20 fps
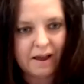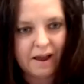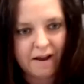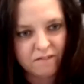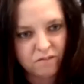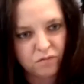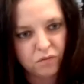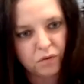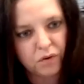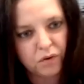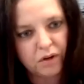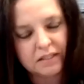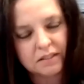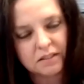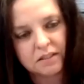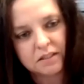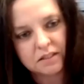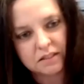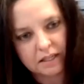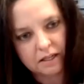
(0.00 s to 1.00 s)
every
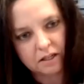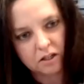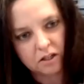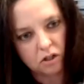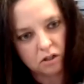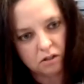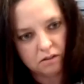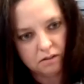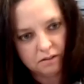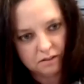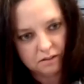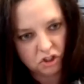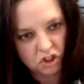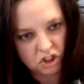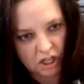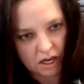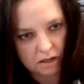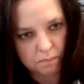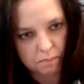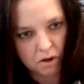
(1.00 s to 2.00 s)
single
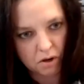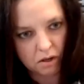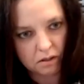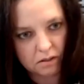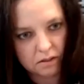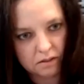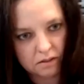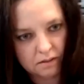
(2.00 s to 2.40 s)
check mark.